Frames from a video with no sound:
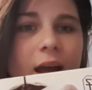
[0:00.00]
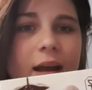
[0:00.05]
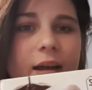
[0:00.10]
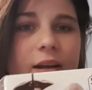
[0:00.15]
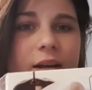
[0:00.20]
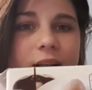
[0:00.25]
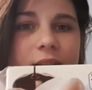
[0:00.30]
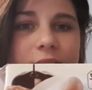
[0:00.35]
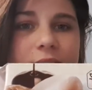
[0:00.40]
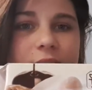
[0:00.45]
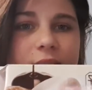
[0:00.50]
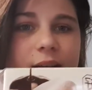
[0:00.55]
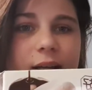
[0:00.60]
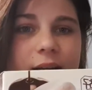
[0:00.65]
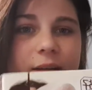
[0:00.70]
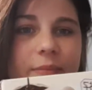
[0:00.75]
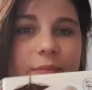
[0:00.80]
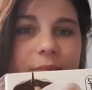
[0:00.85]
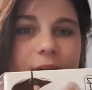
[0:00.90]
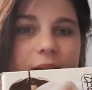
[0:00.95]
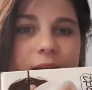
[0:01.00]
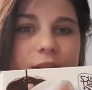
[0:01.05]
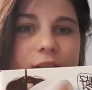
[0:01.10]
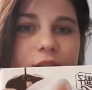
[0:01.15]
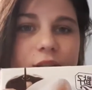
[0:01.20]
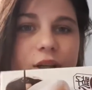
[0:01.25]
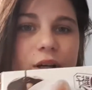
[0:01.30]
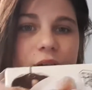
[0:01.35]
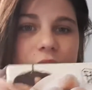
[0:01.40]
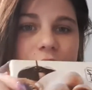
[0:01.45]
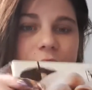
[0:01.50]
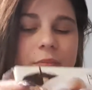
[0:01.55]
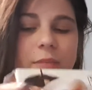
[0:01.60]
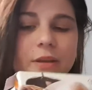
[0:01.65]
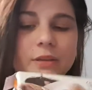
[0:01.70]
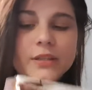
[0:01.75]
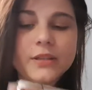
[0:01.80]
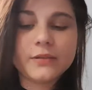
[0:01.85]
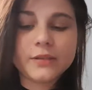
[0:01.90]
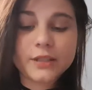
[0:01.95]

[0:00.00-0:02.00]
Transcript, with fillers: I got some chocolate mochi,